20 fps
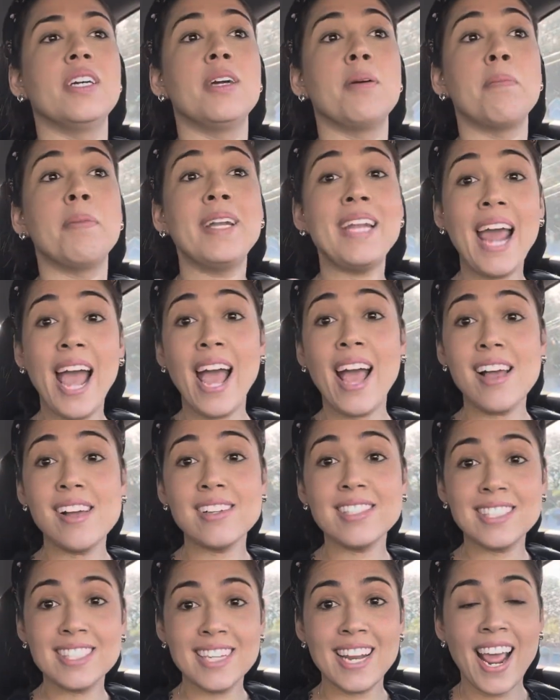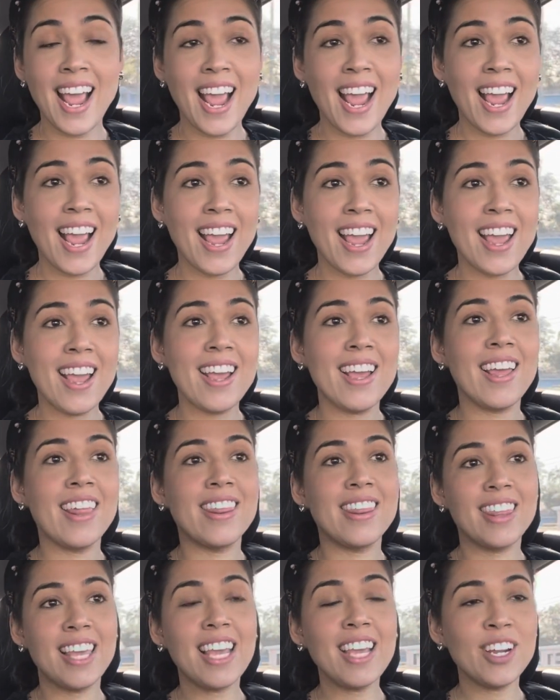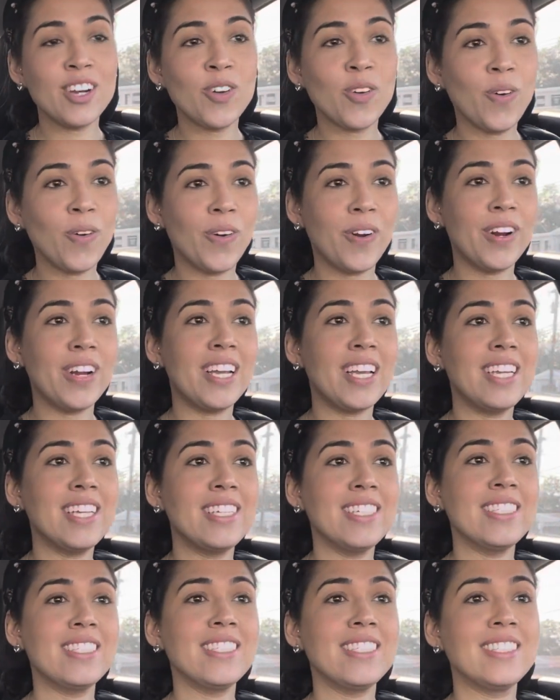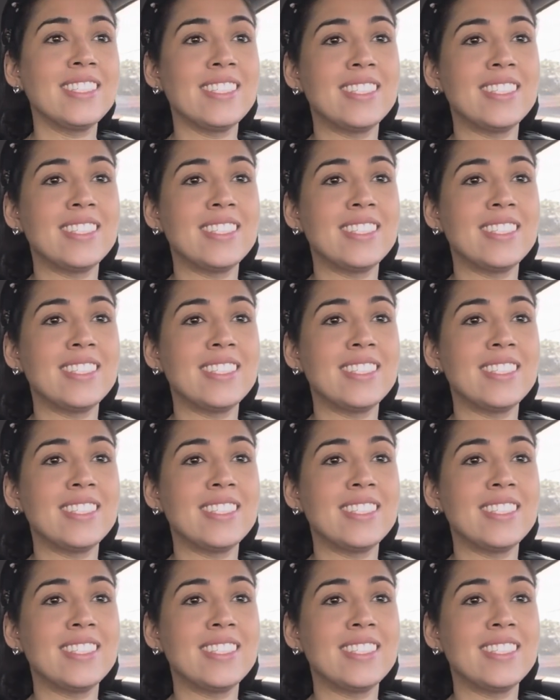But now, today, Theodore is